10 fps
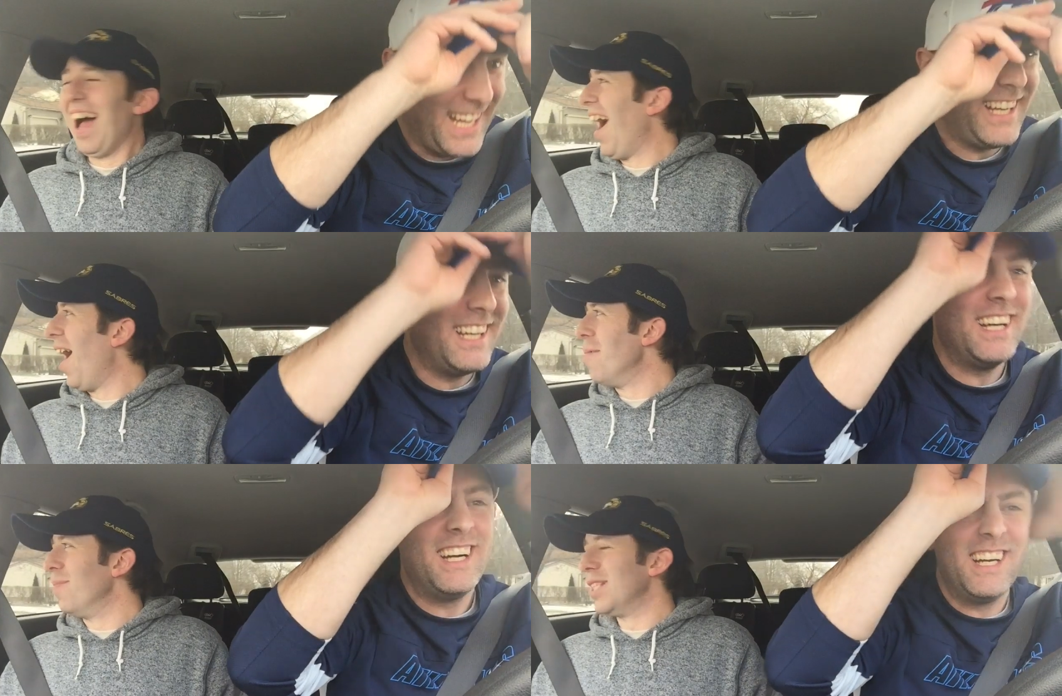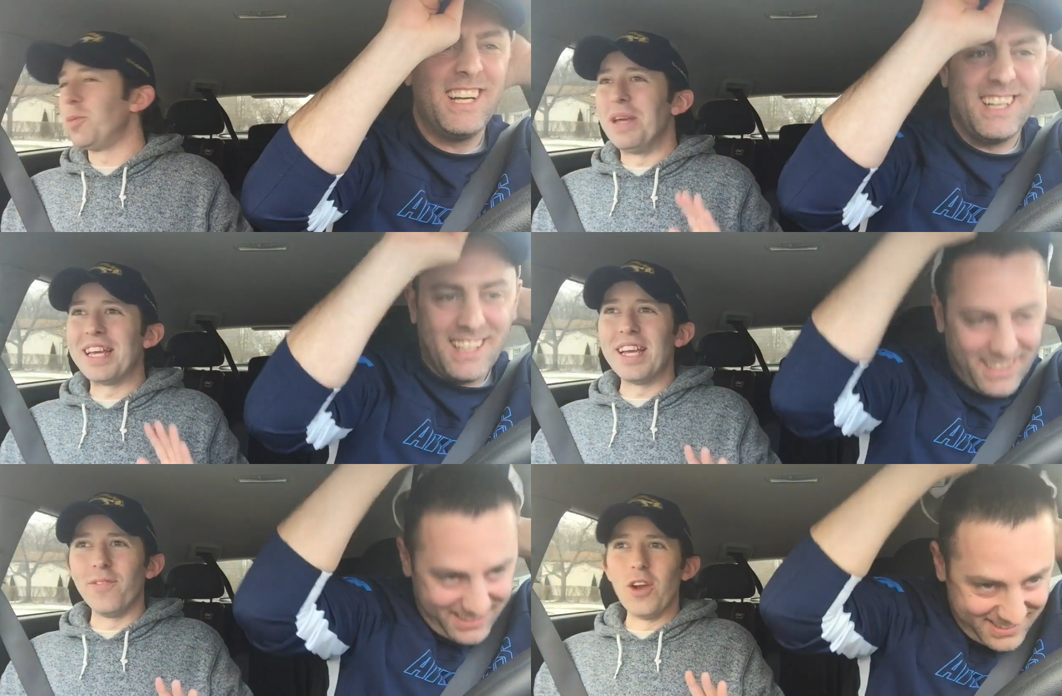Speaker 1: um,
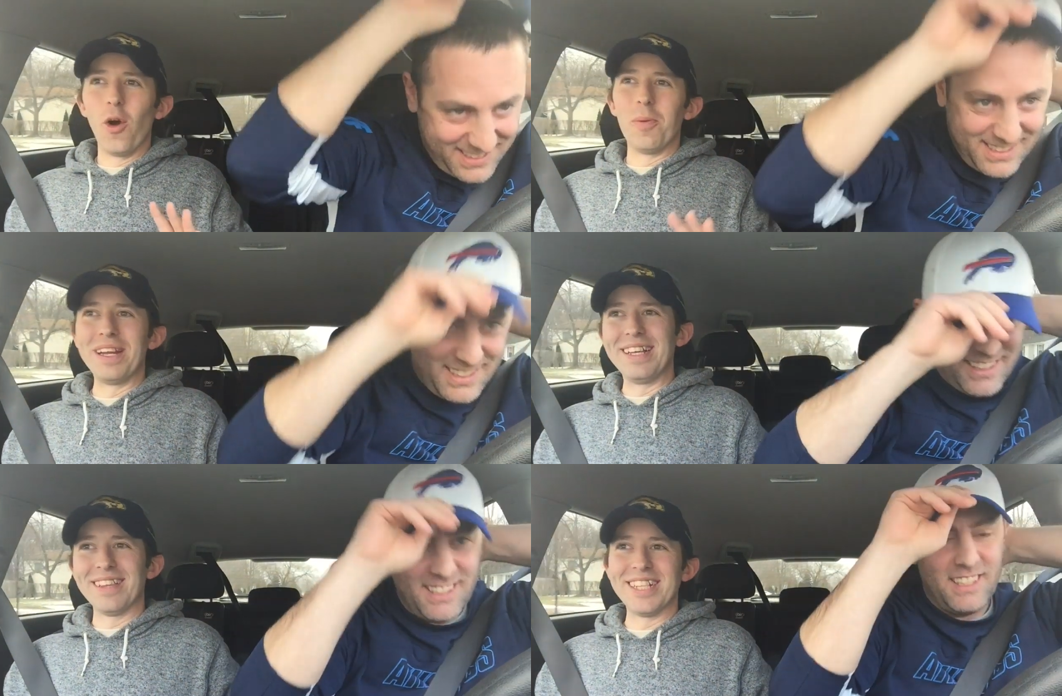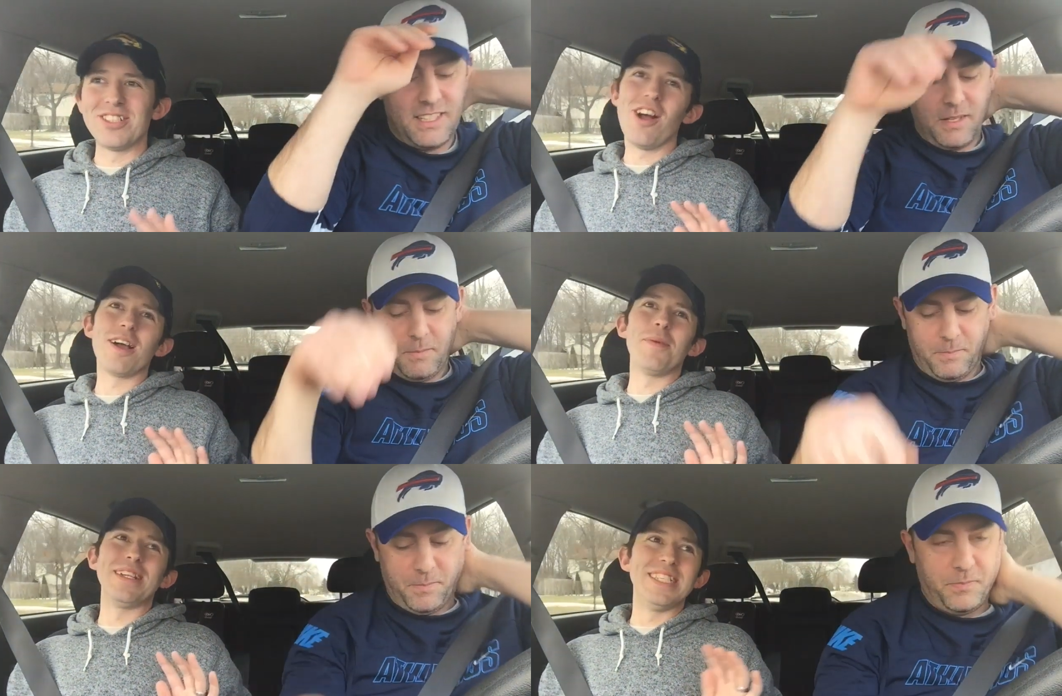speaking of nobody, let's
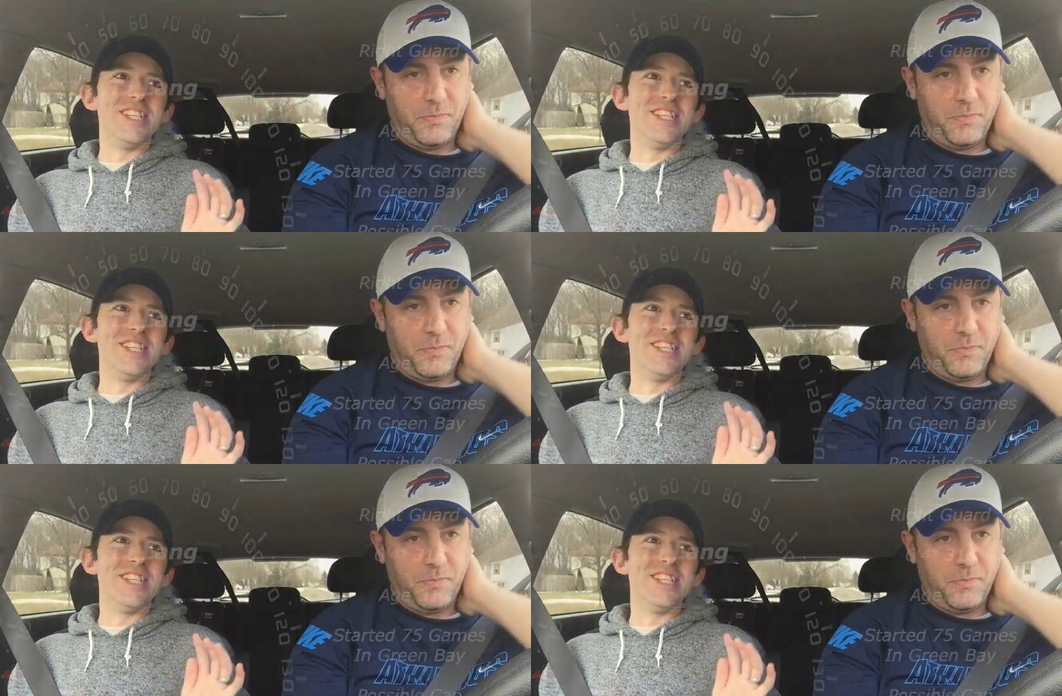talk about